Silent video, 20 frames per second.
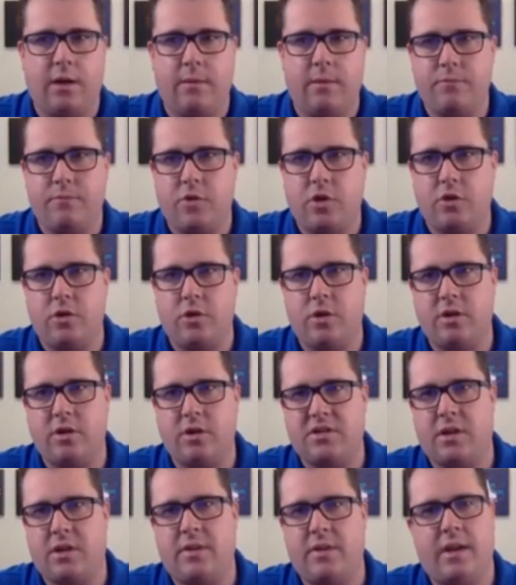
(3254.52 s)
Um, you'll
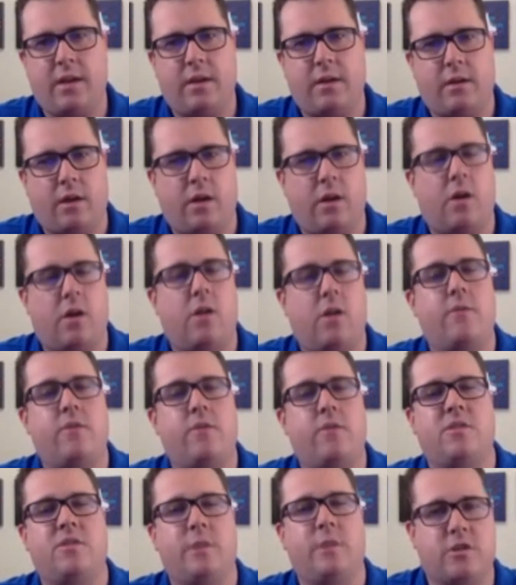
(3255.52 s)
notice on that on
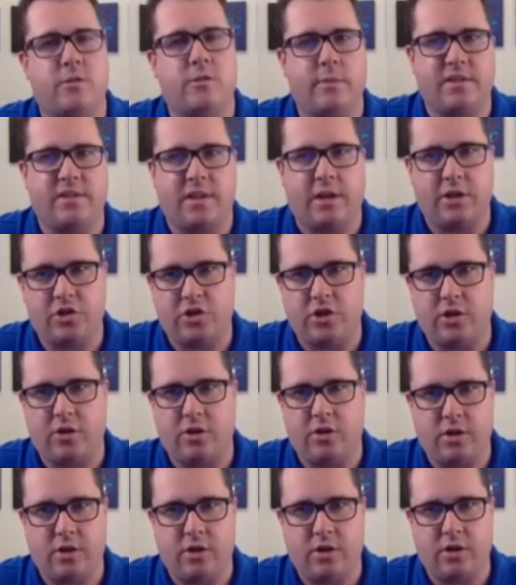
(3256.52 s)
all of those measurements I
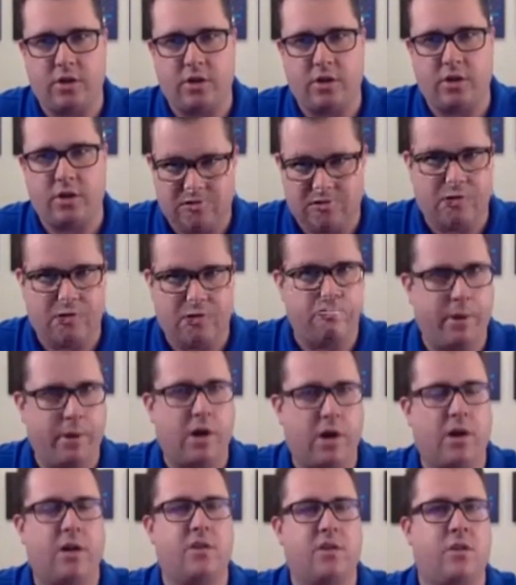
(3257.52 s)
showed, you guys didn't
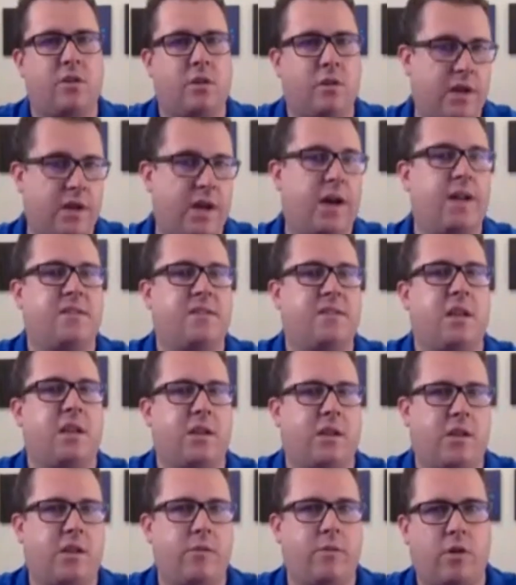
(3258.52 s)
see bars or
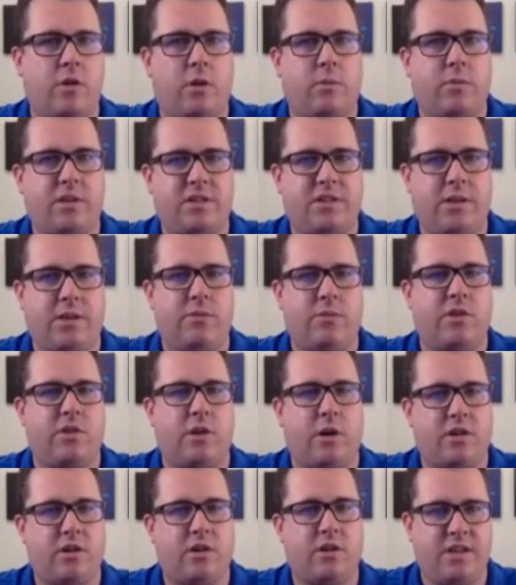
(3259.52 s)
dots like you would normally
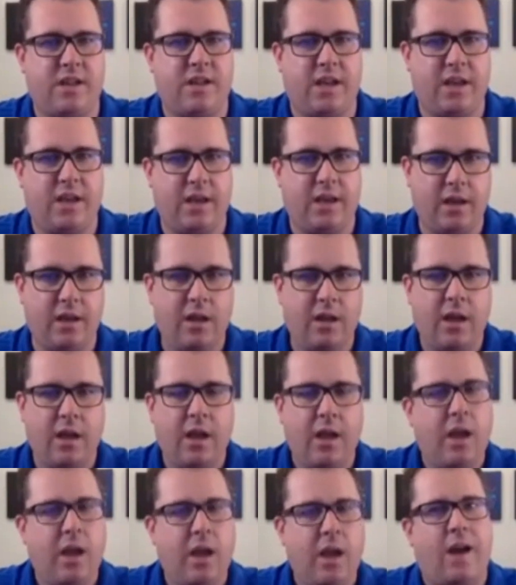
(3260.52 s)
see with an RTA.
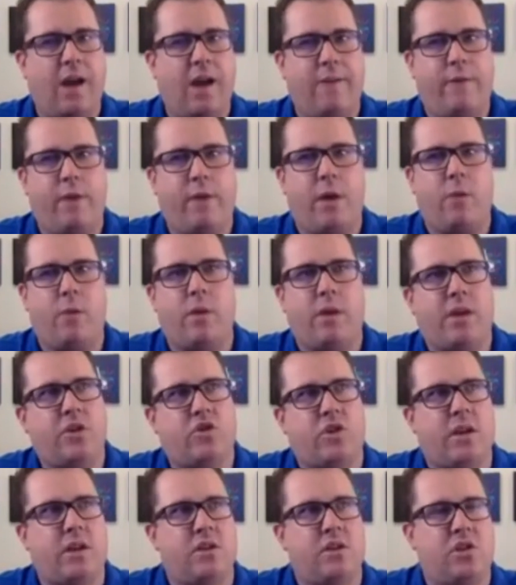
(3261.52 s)
I
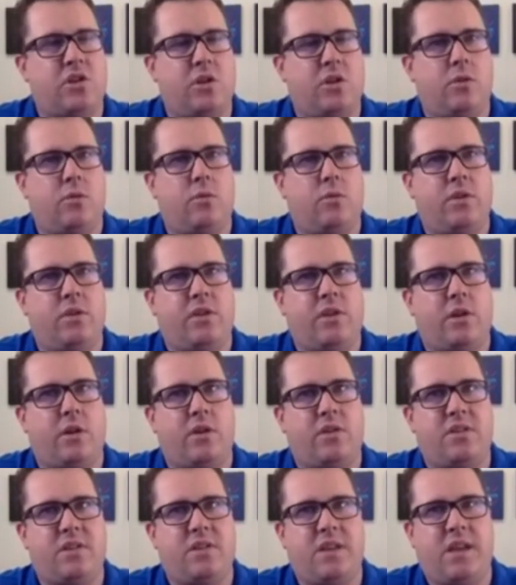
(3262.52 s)
found when I tried to tune
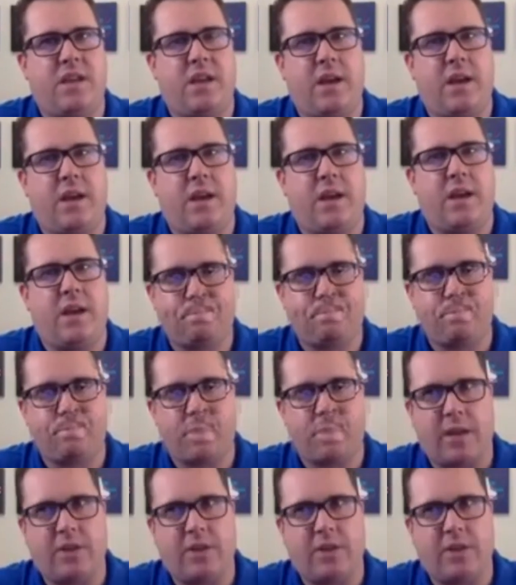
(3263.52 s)
with an RTA,